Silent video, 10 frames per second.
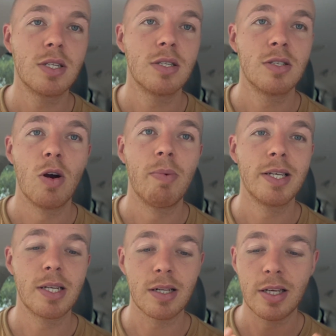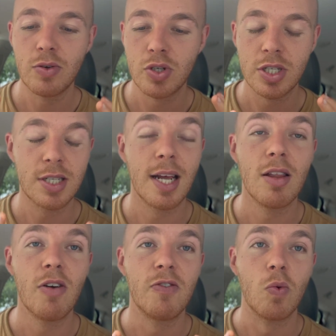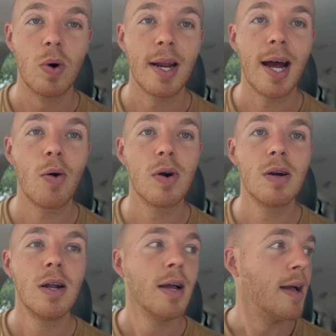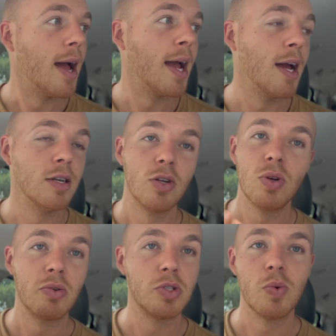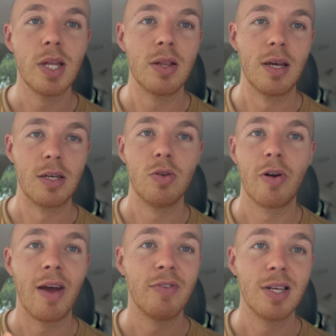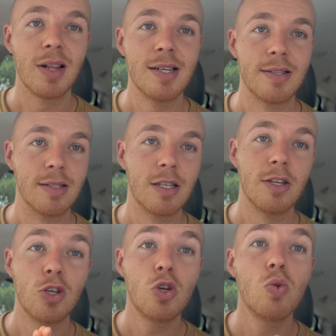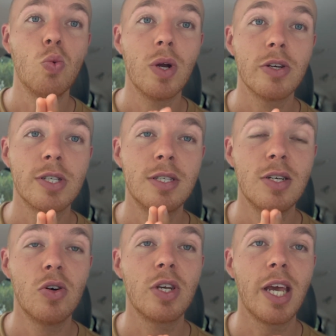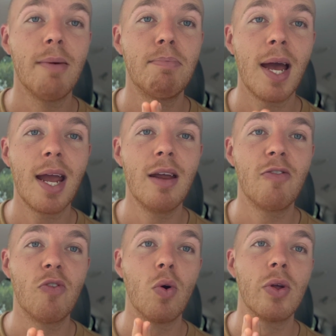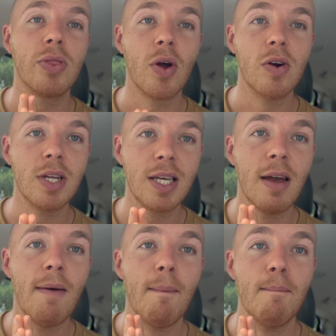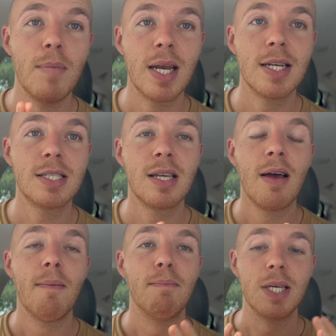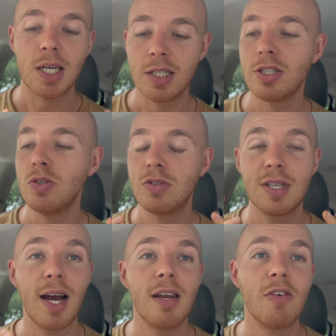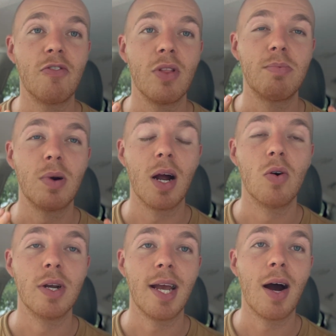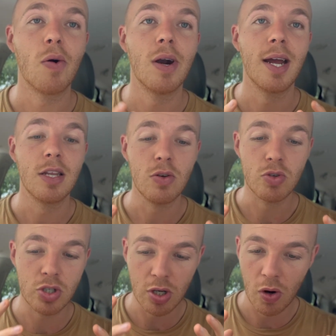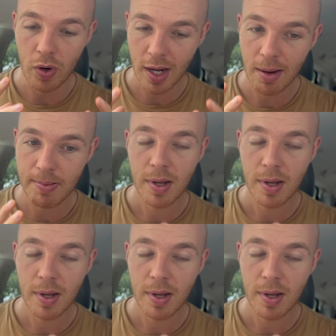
So basically you just stay there for 1 hour and you don't do anything. You don't have any lessons. You will still get paid for 30 minutes because you signed up for the priority hour and you showed up.